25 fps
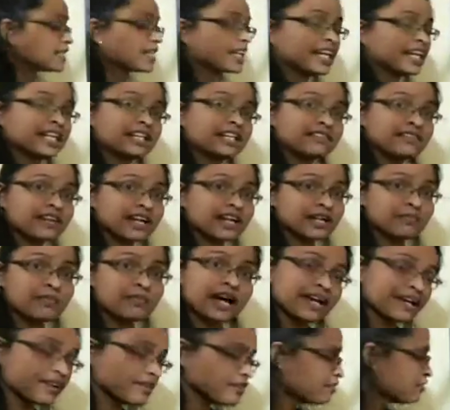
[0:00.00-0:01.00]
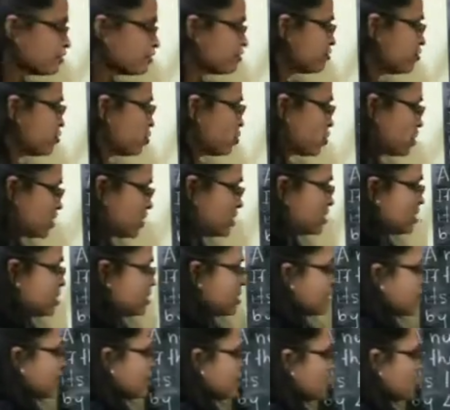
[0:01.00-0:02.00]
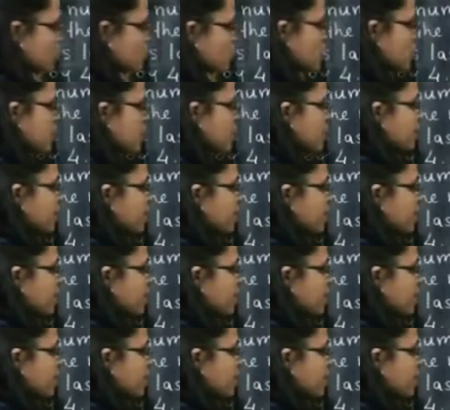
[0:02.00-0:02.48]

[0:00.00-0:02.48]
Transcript: can divide by 4. So children,